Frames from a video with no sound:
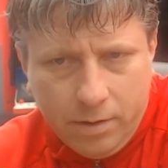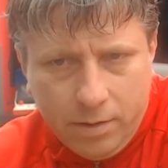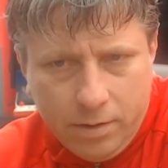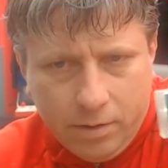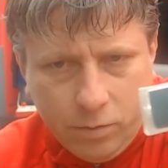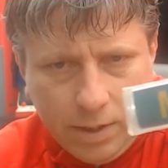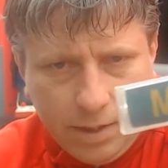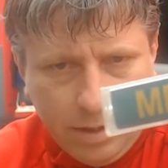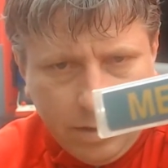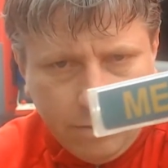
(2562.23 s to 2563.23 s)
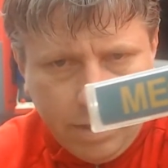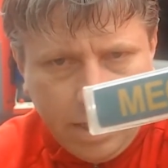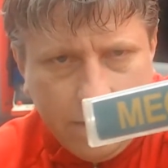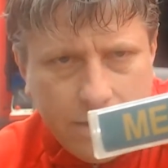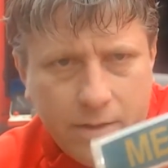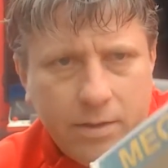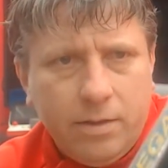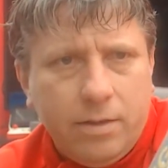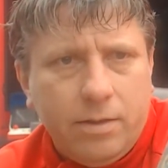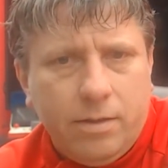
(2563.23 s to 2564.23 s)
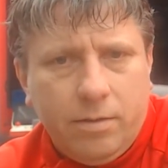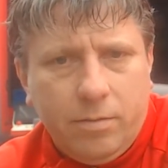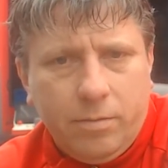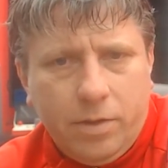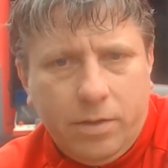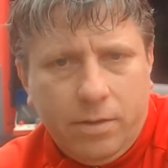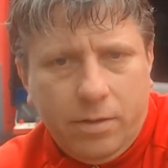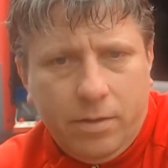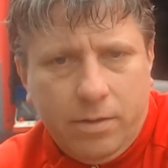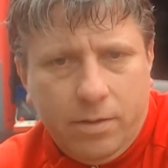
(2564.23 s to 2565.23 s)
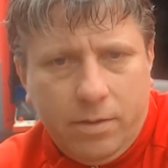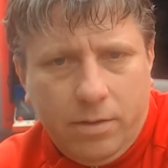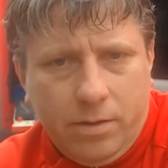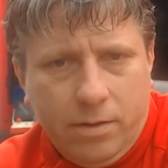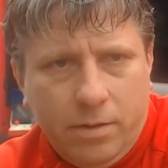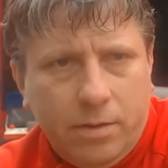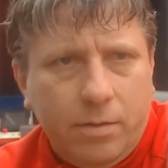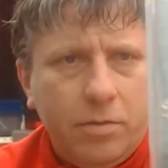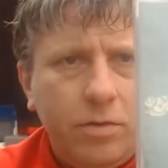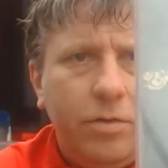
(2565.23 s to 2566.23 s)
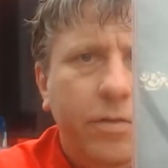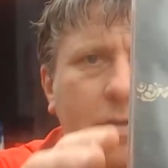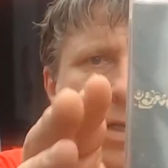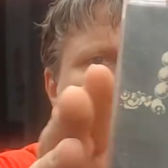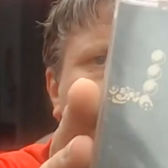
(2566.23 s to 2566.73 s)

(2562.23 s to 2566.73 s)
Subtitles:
23, but I'm not sure if that's